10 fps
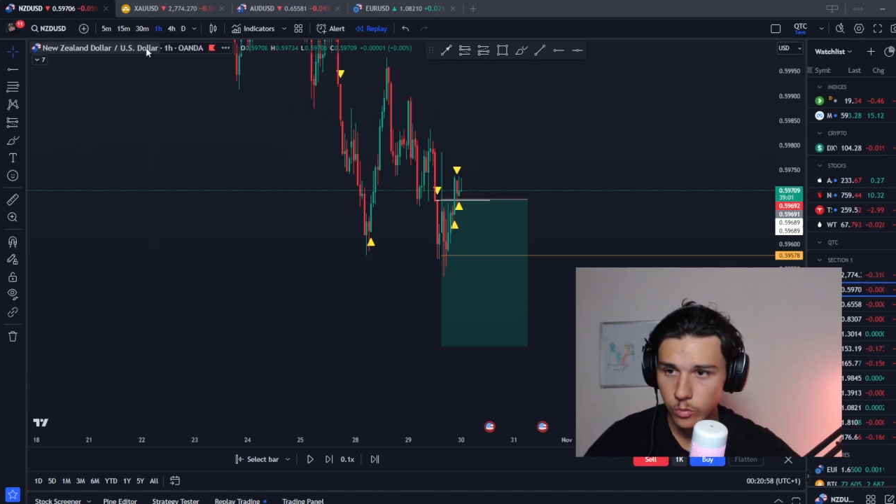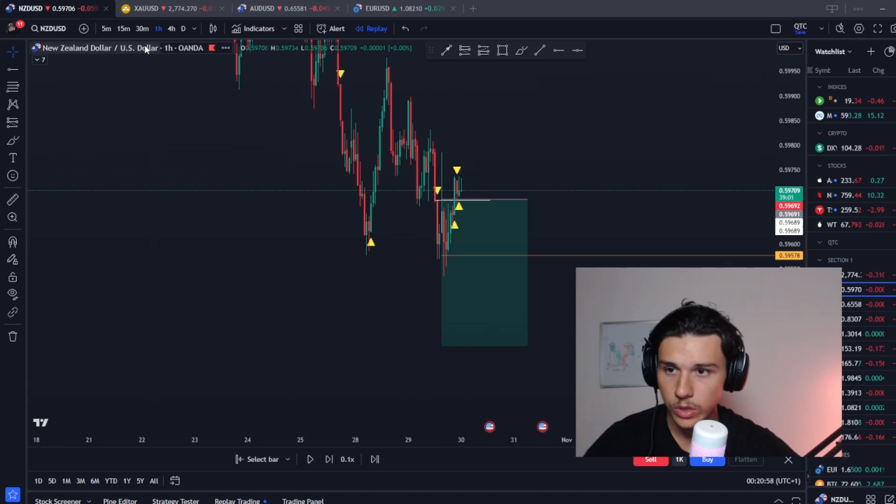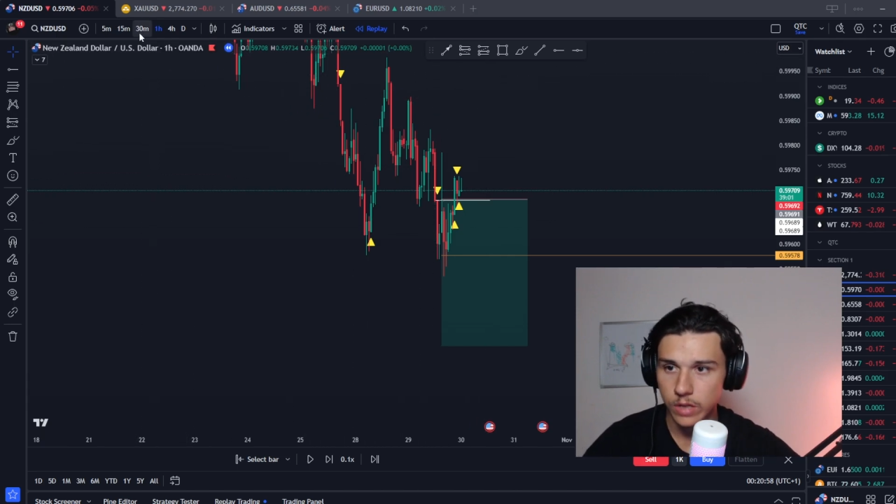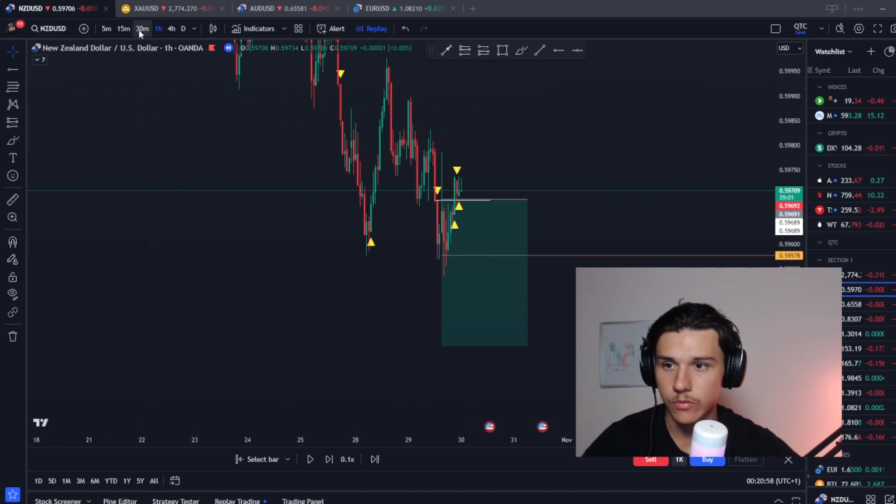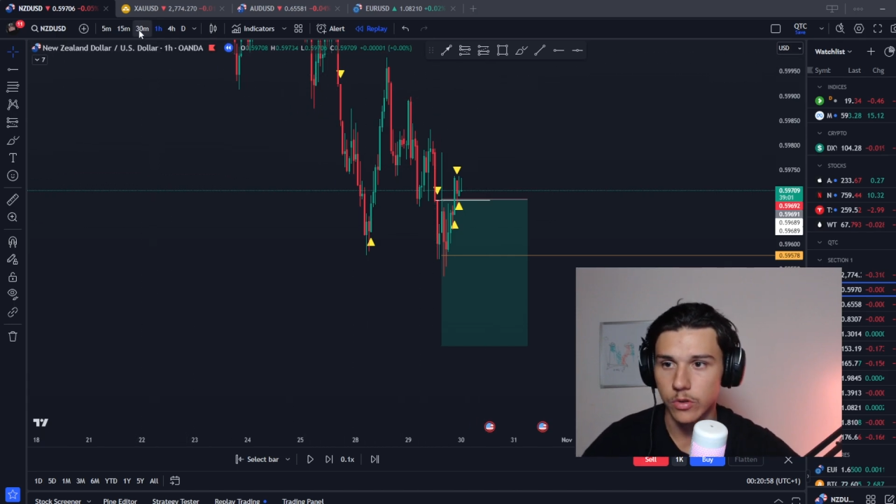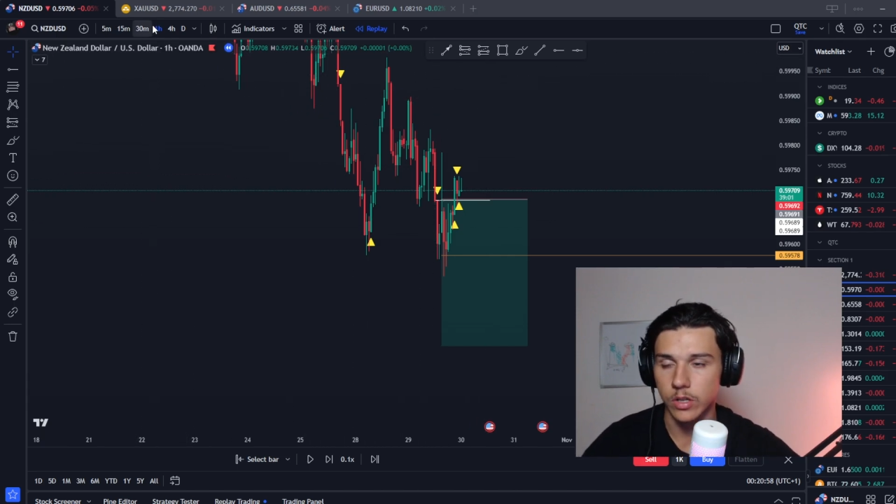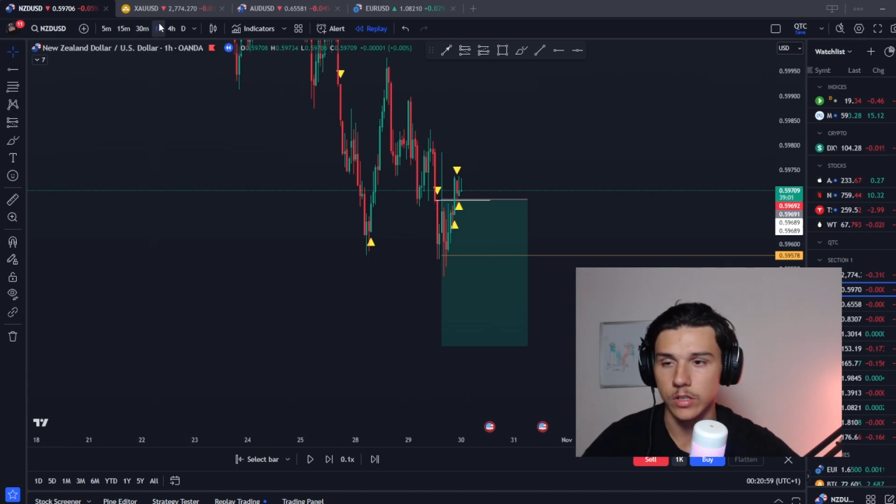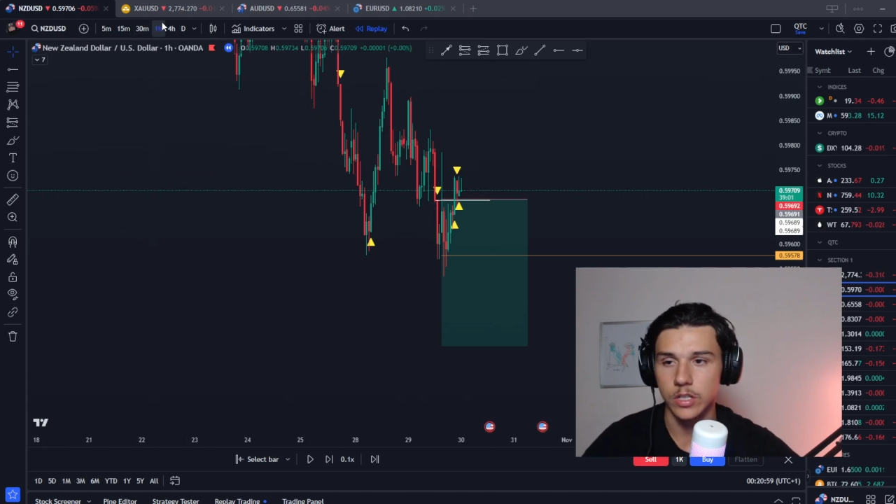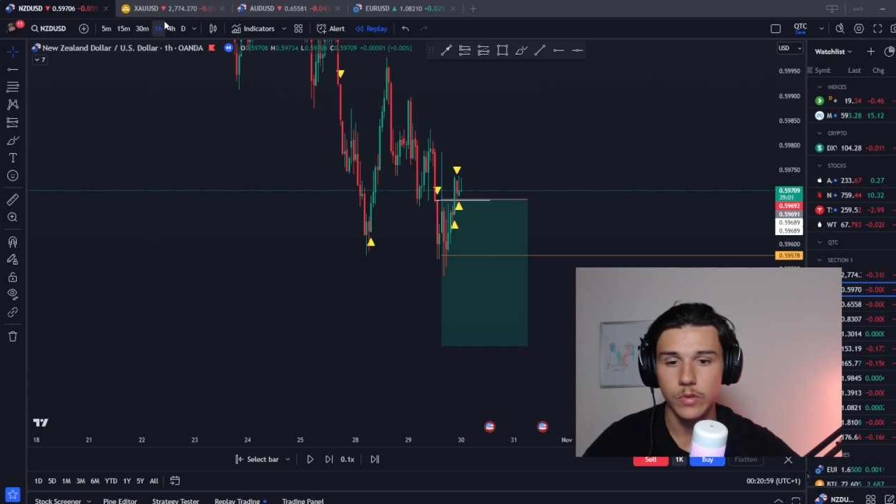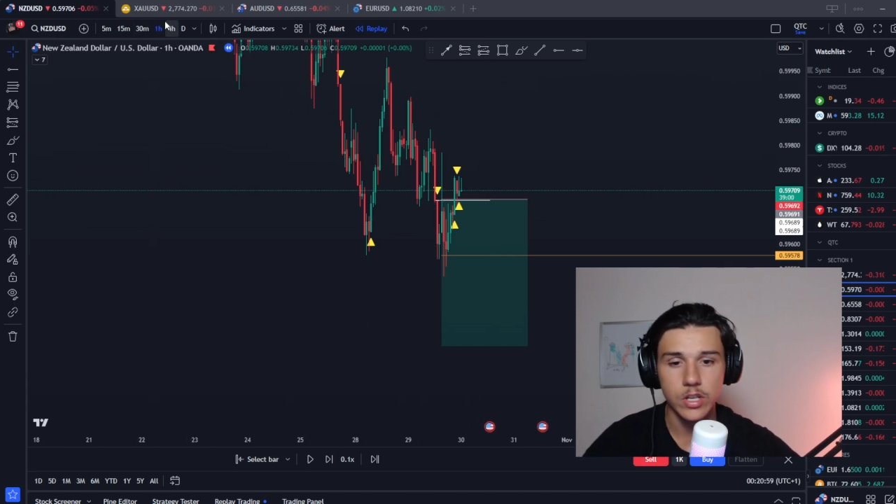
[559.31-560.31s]
waiting for a
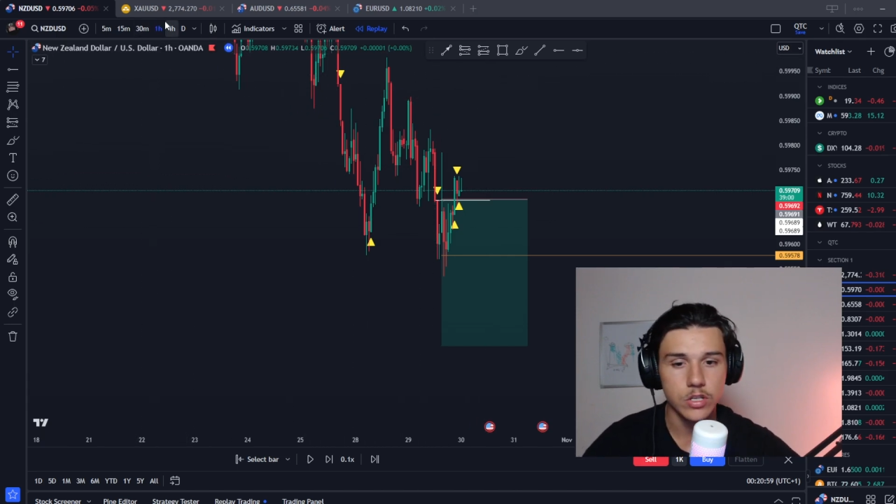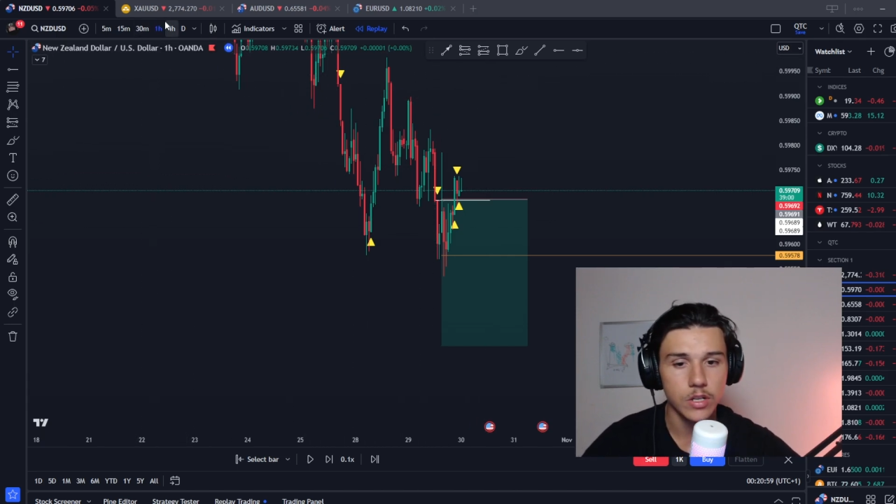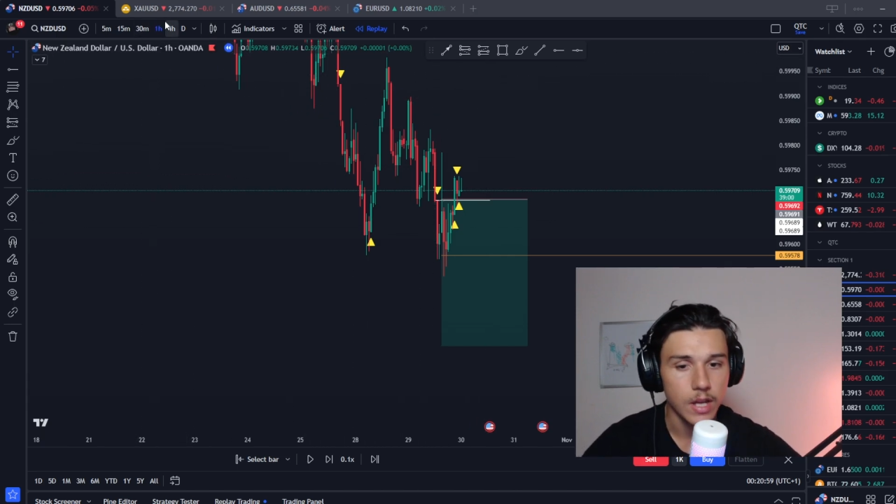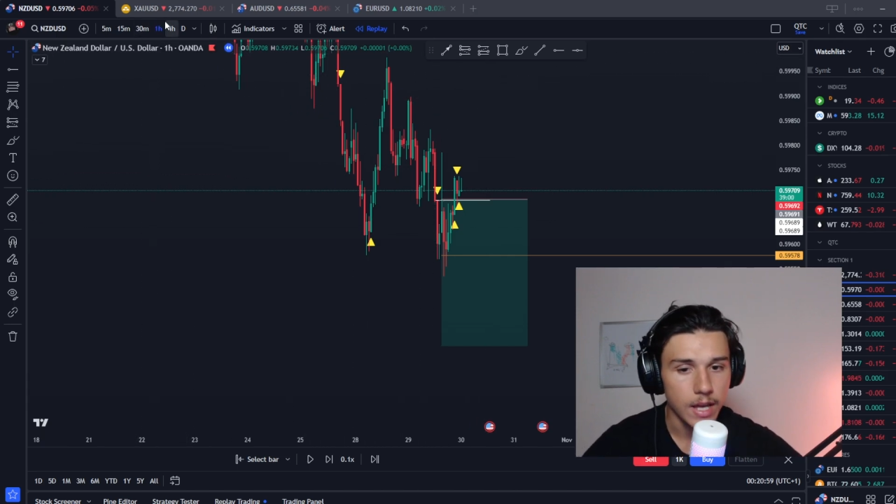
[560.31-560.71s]
continuation,